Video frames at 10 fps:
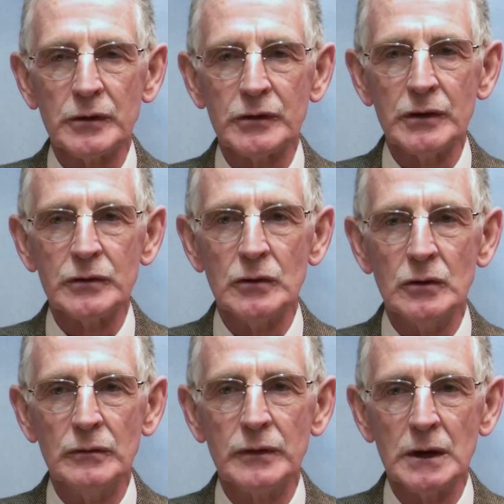of our sons at
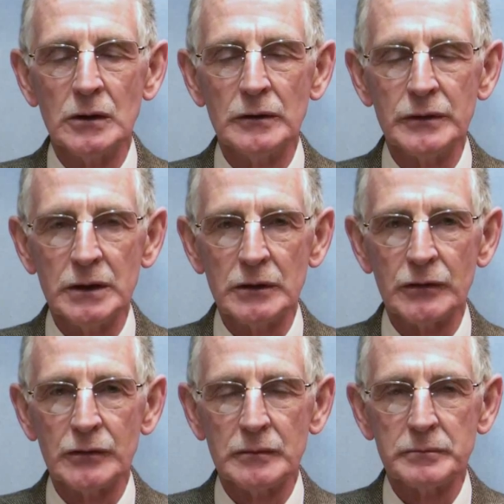home for a lot of
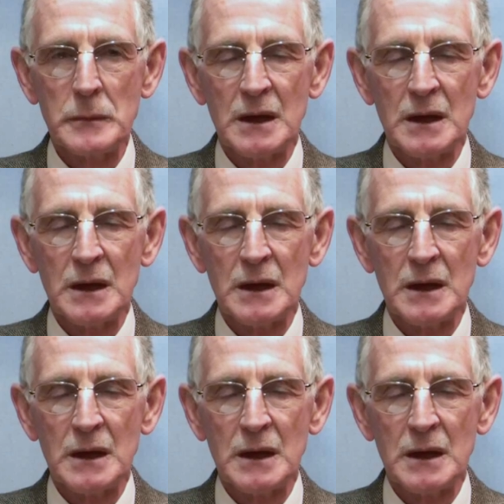years.